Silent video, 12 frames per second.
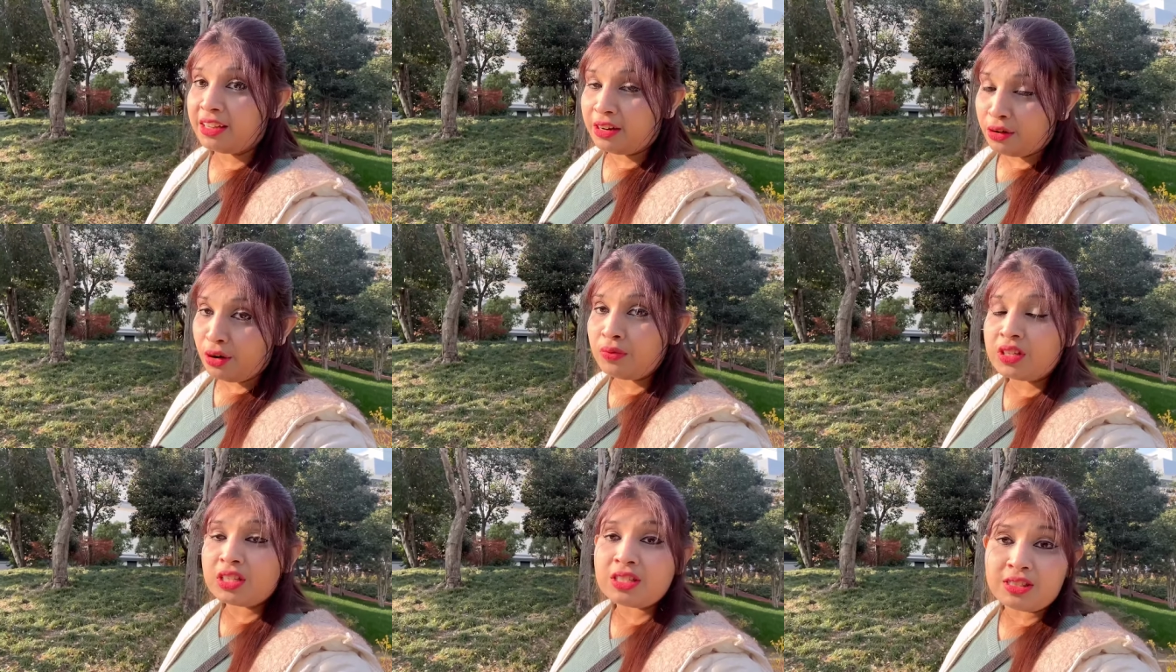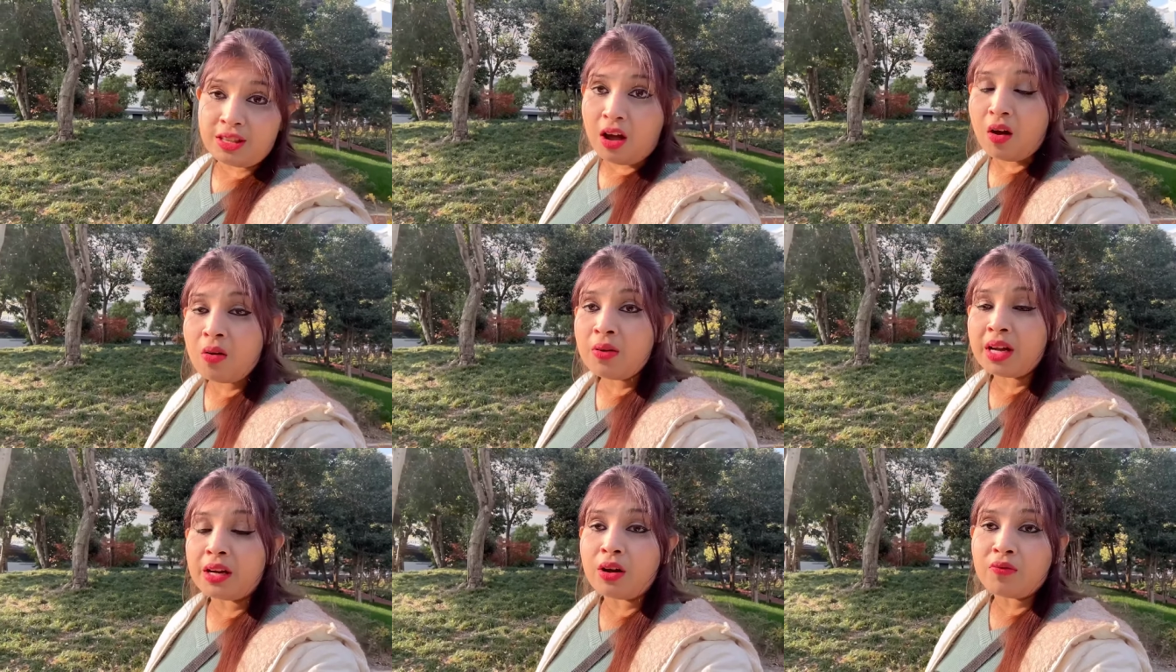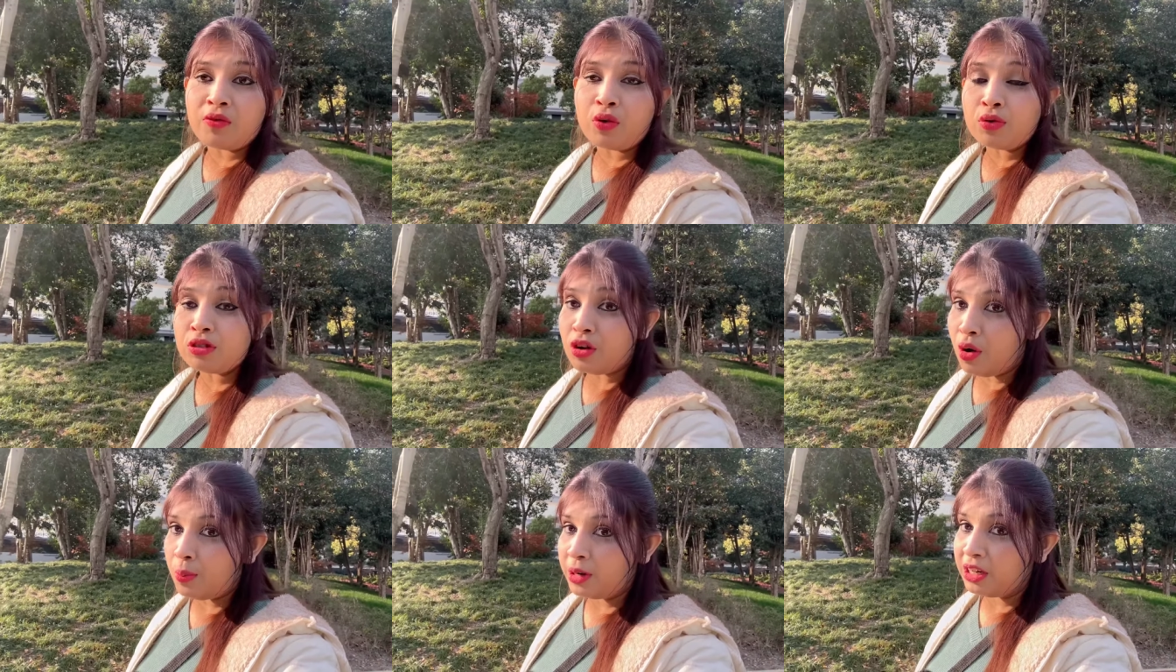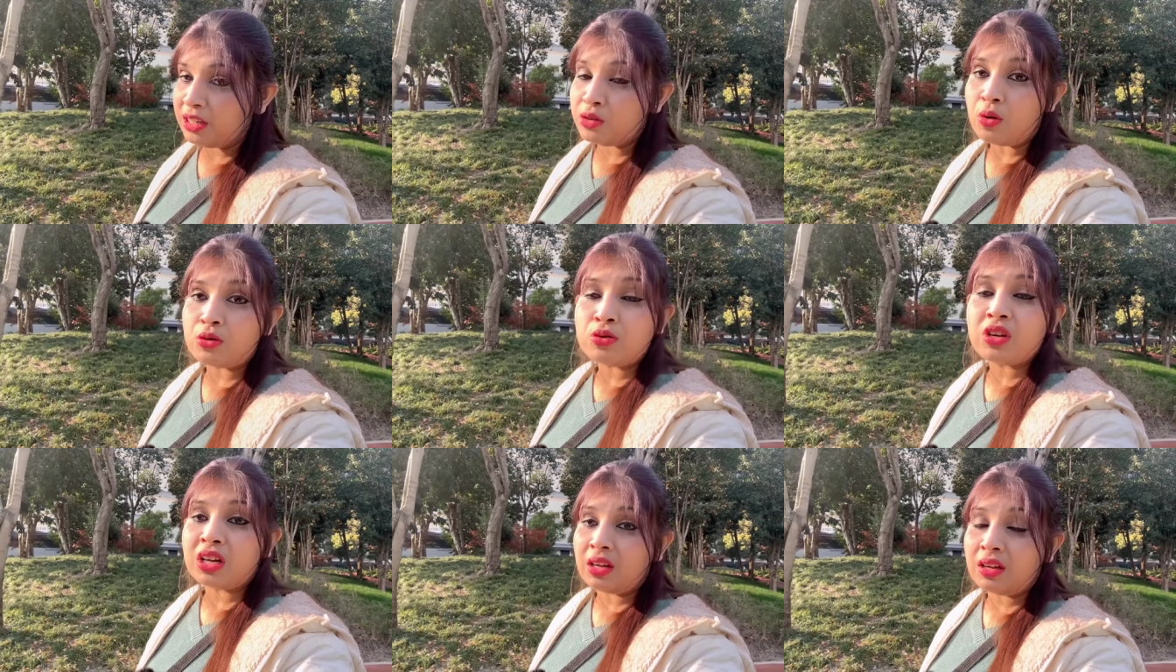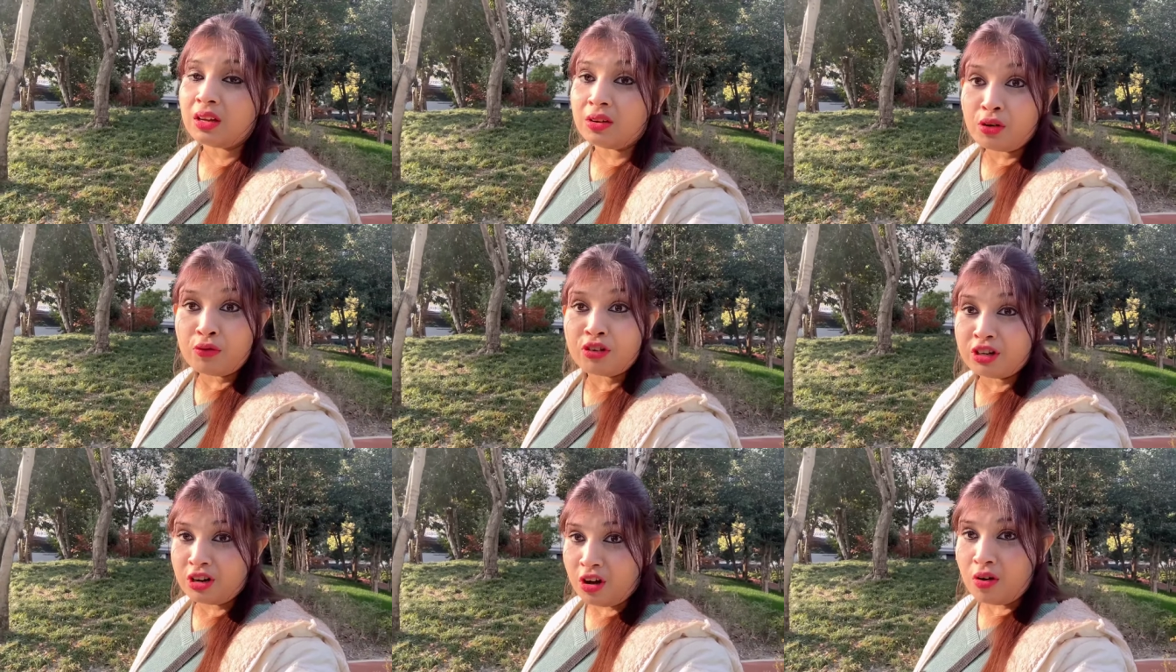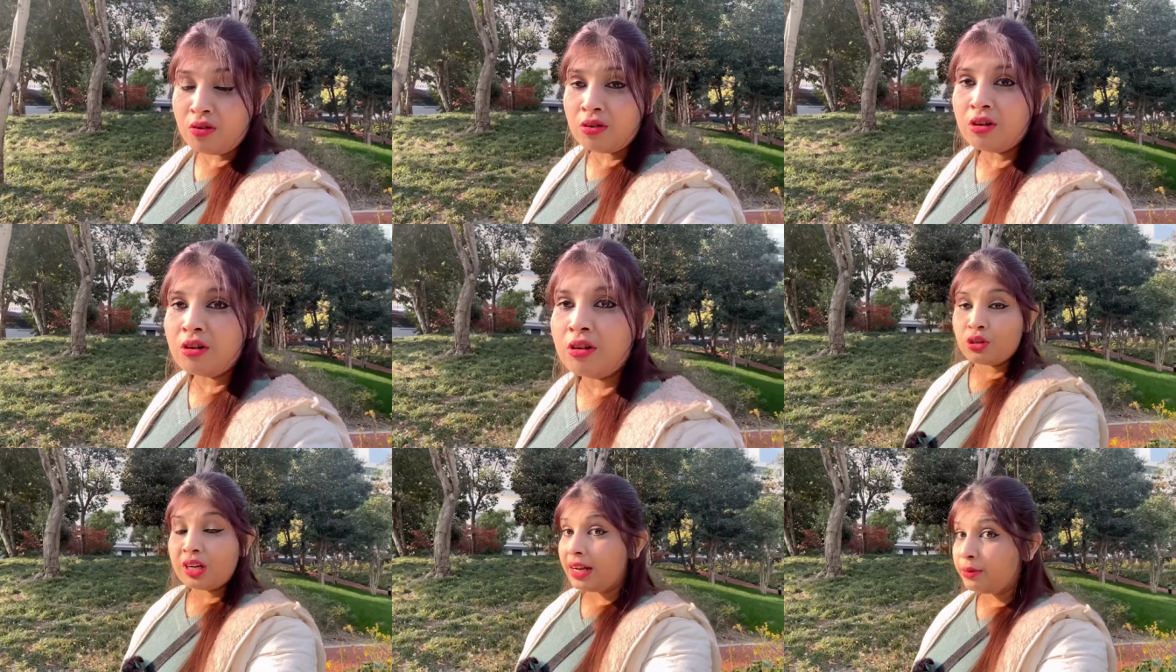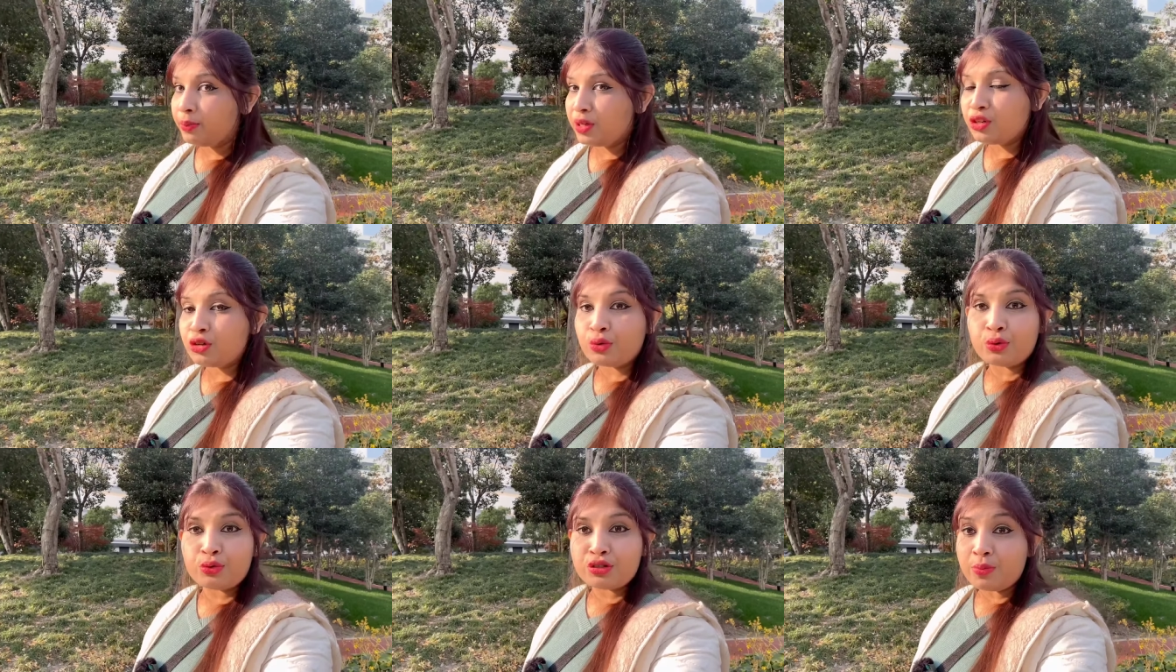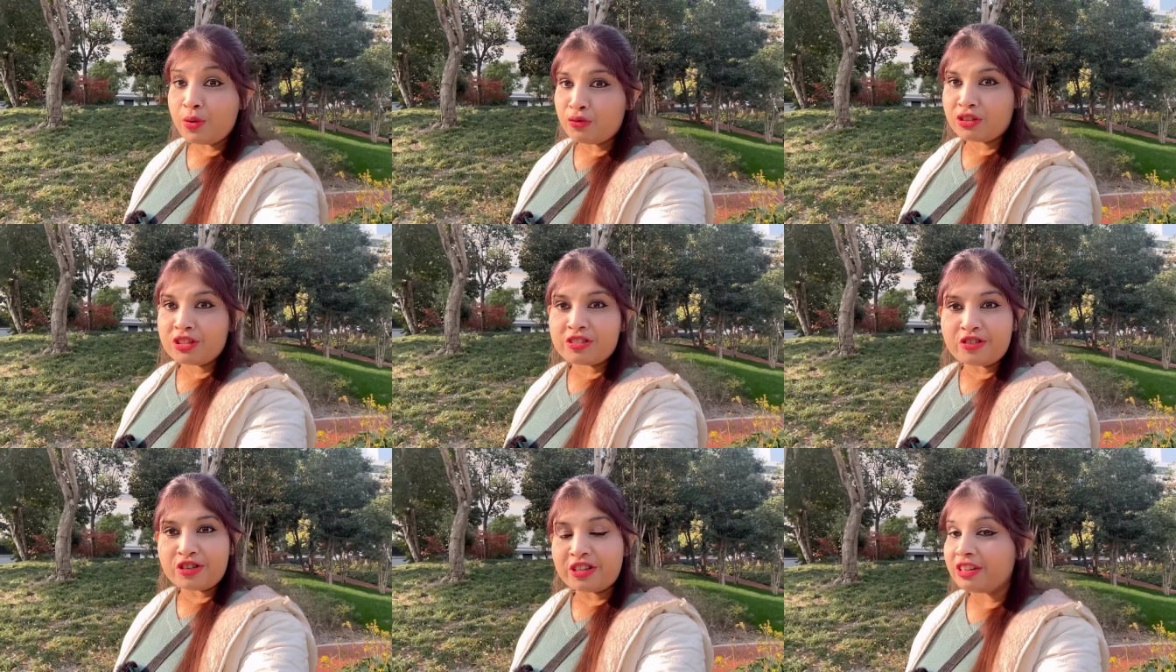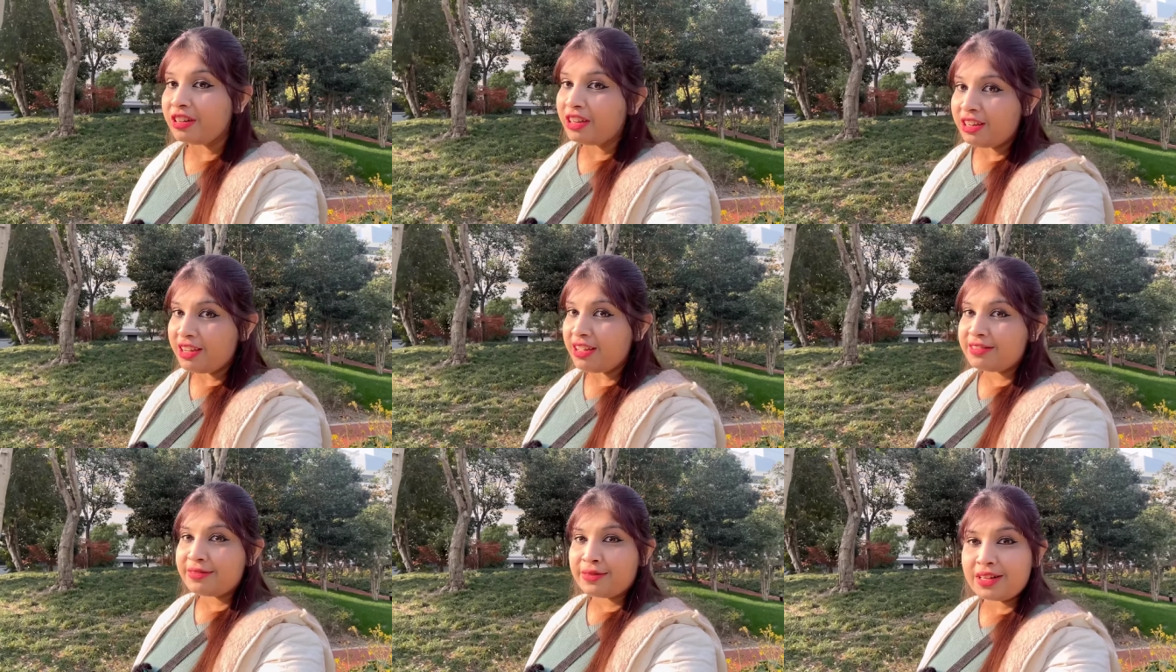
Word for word: care of this now and of course government is also taking care of it now. Let me show you some of the street in India as